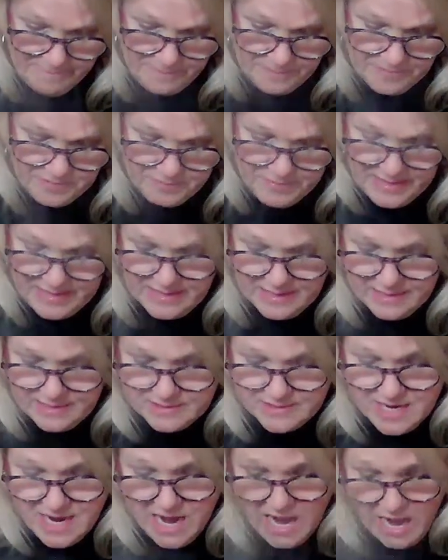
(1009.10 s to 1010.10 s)
It's making
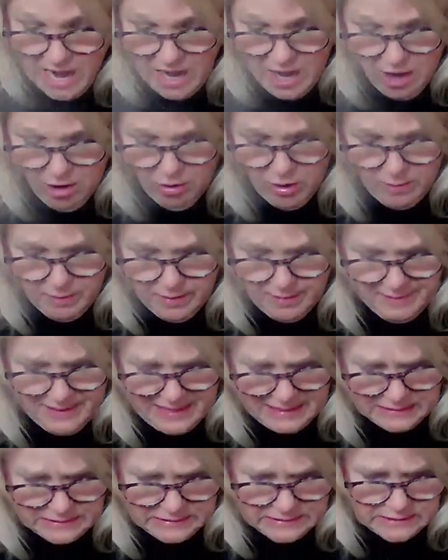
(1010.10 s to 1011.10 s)
a terrible
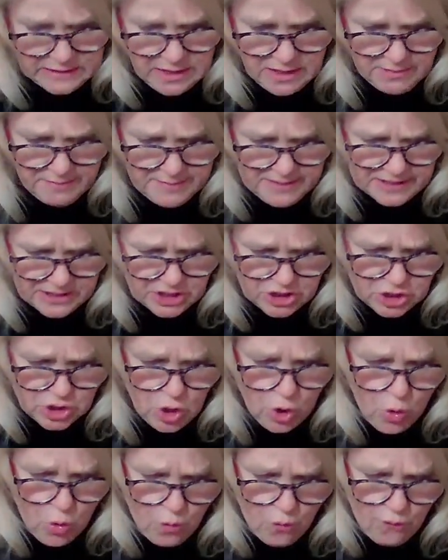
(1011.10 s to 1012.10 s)
mess on my
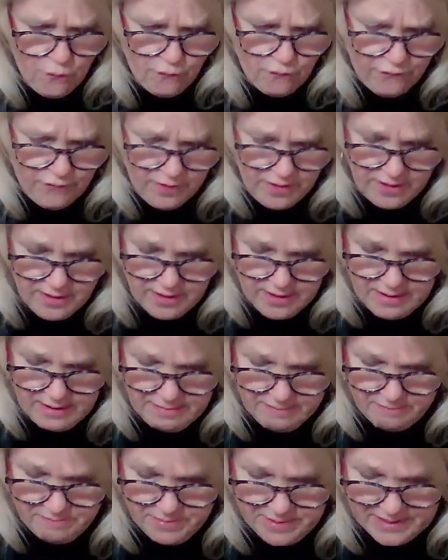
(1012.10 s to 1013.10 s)
stove,
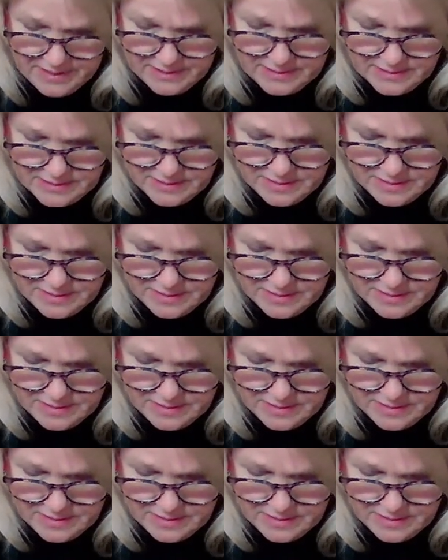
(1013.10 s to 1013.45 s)
but